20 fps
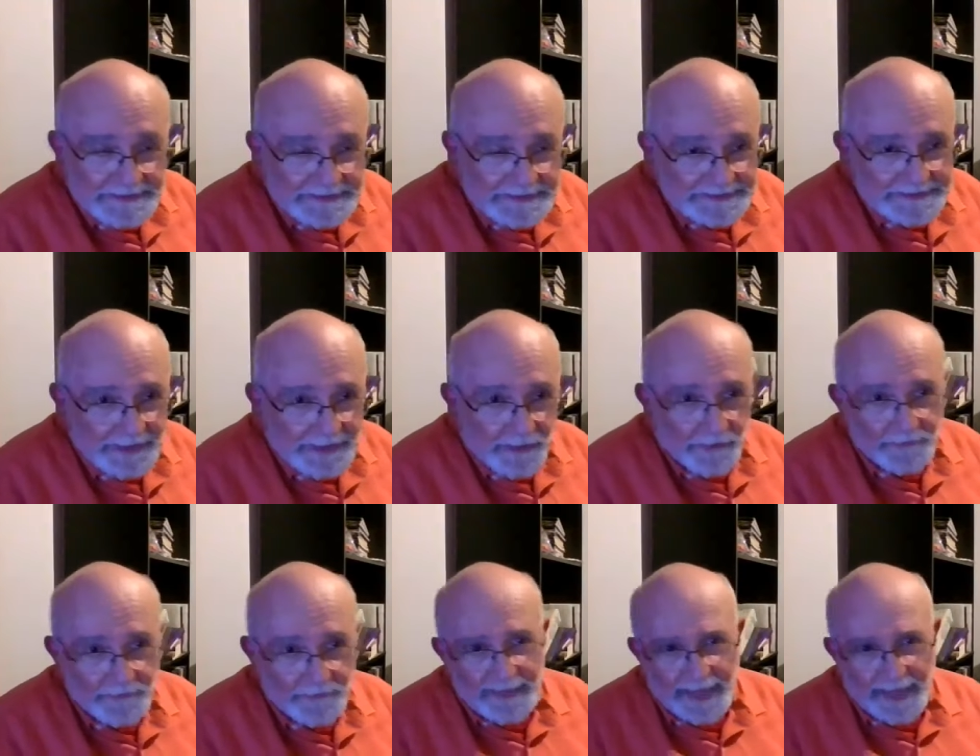
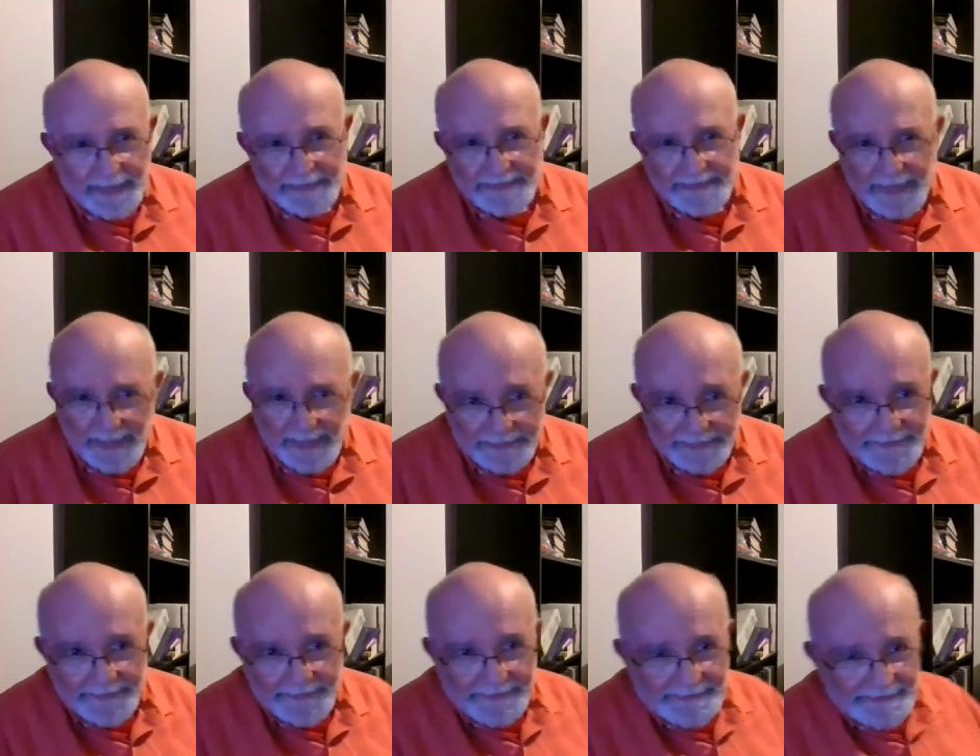So,
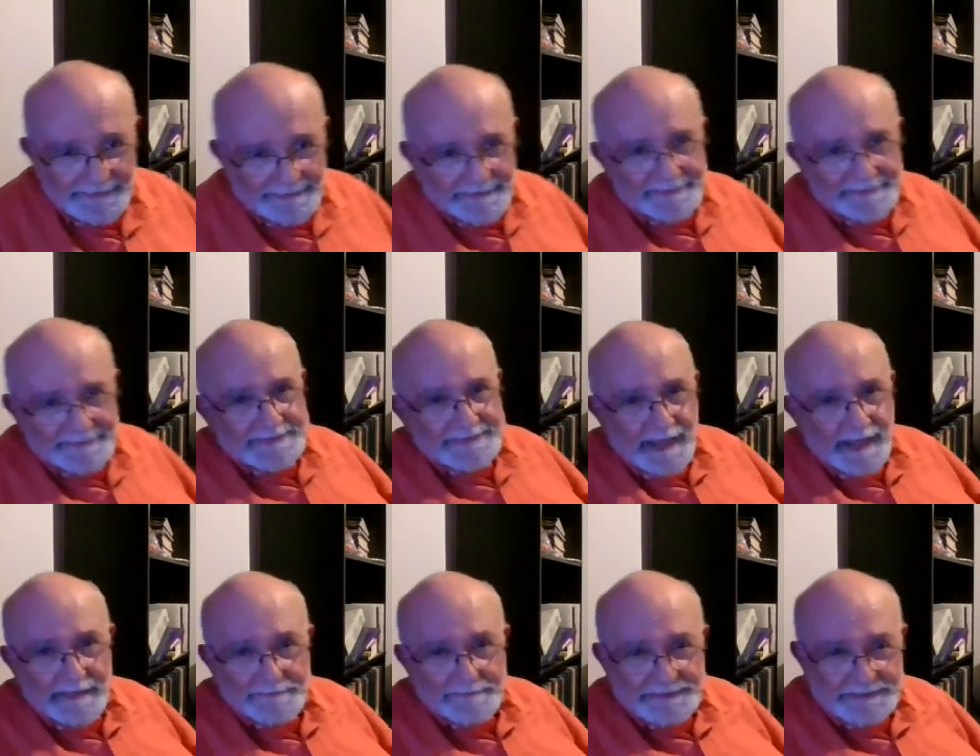and the
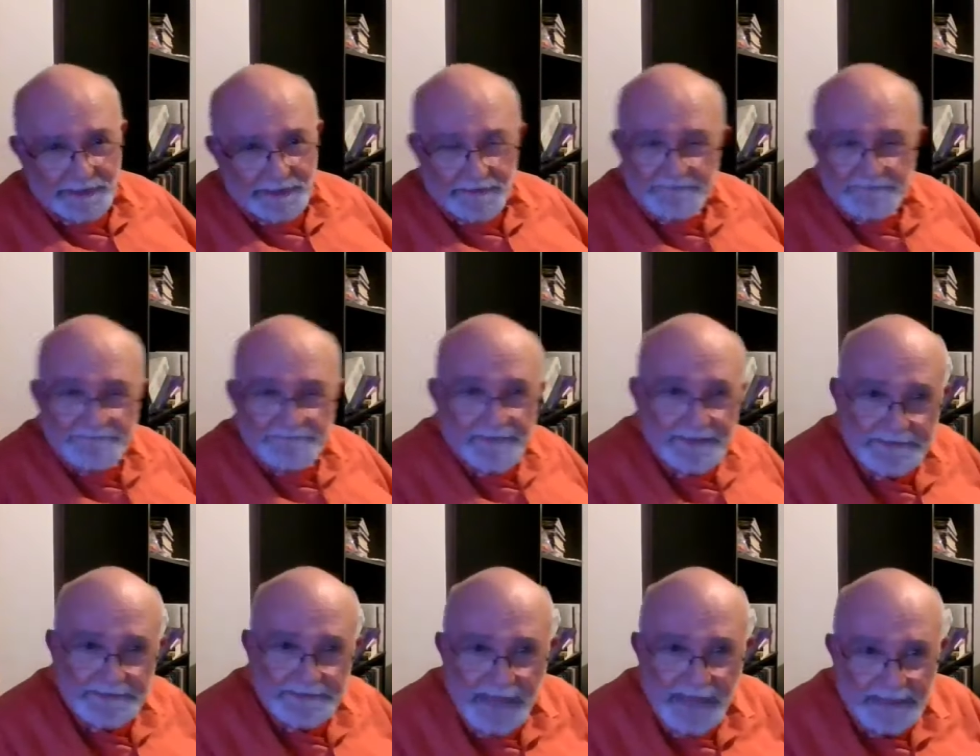types are
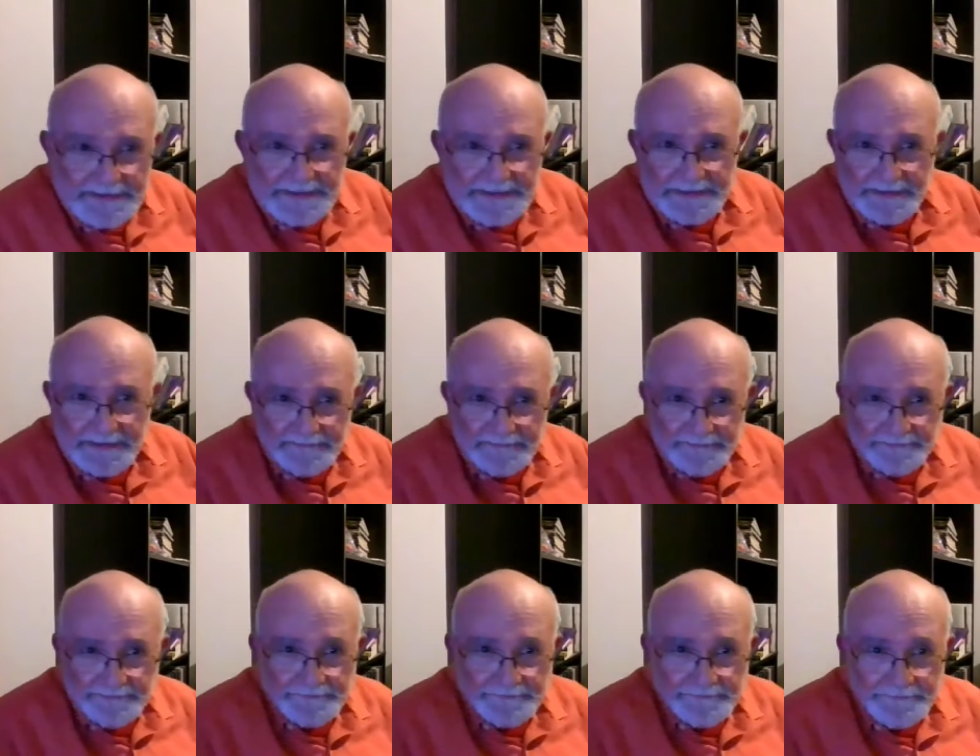fundamental.
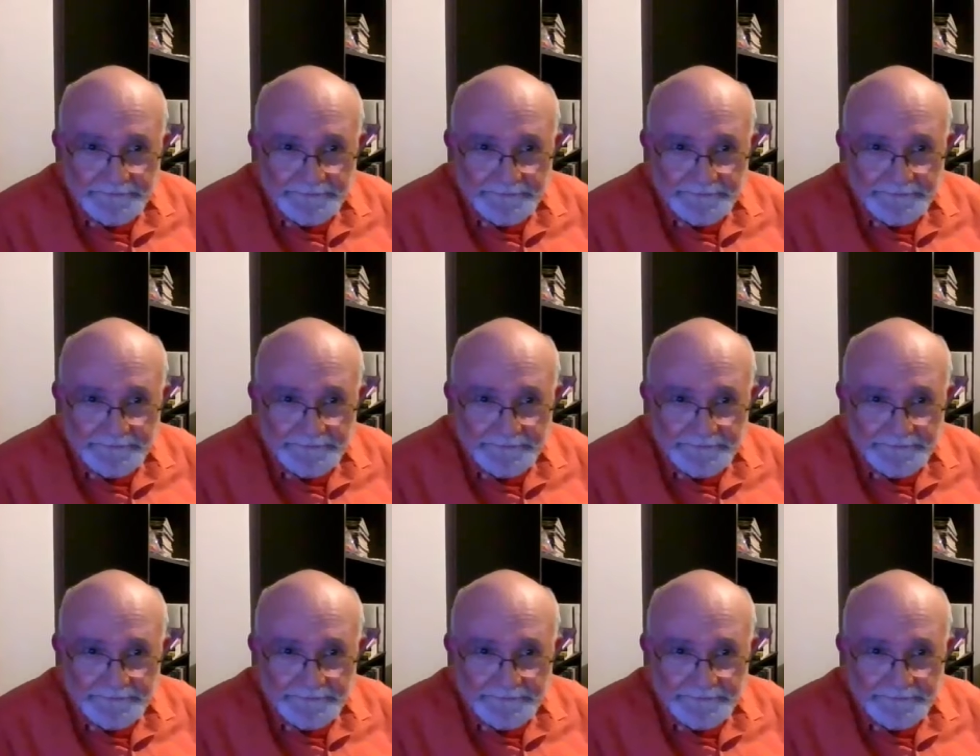